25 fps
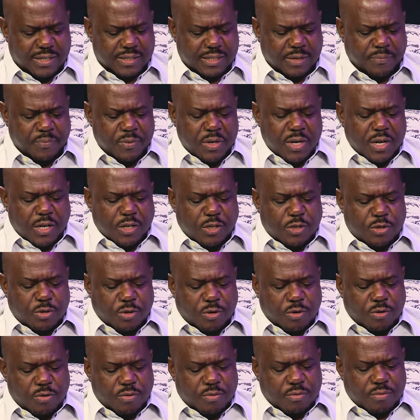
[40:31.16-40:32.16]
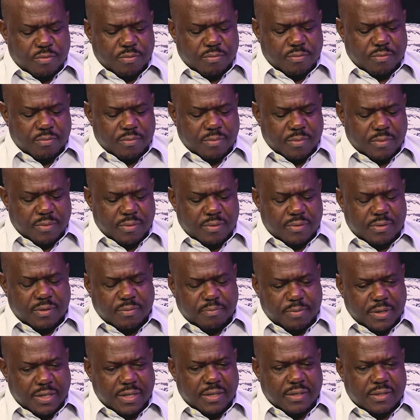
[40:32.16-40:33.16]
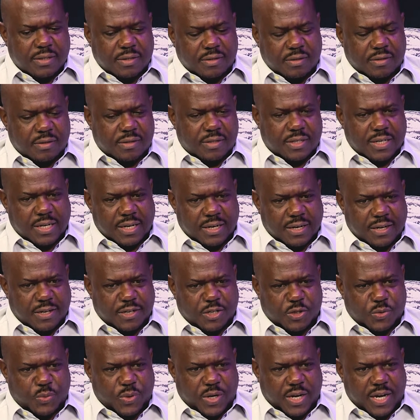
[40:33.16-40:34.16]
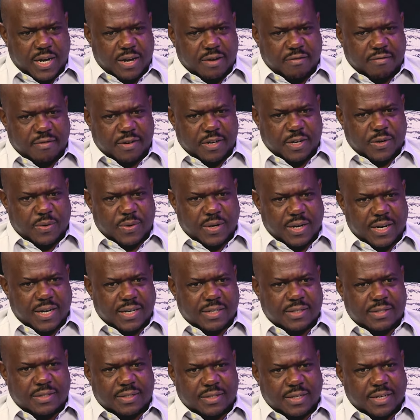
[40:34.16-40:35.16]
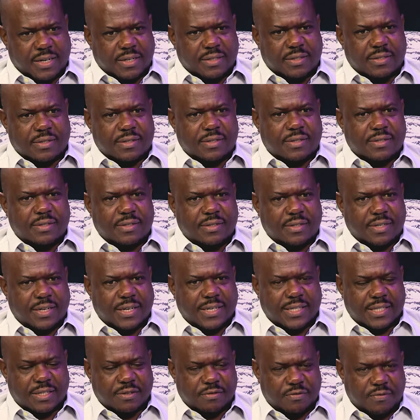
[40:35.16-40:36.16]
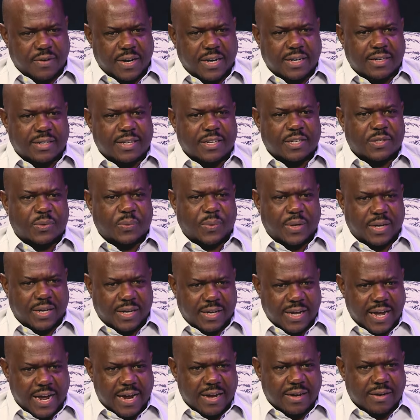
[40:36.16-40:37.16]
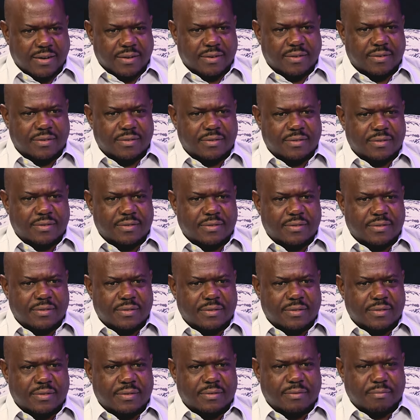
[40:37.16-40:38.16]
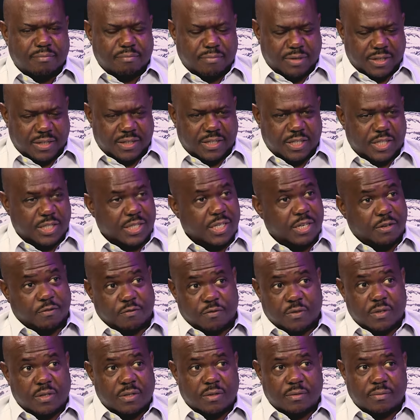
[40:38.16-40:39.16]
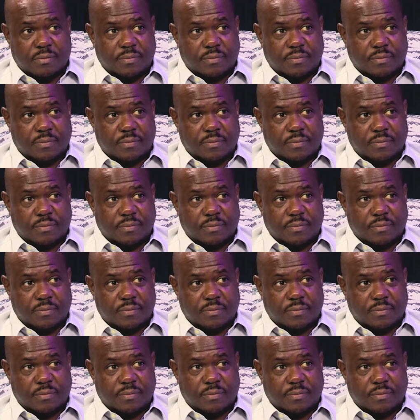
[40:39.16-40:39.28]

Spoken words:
Yes. So the biggest challenge we have in our last days is the fact that we can be deceived.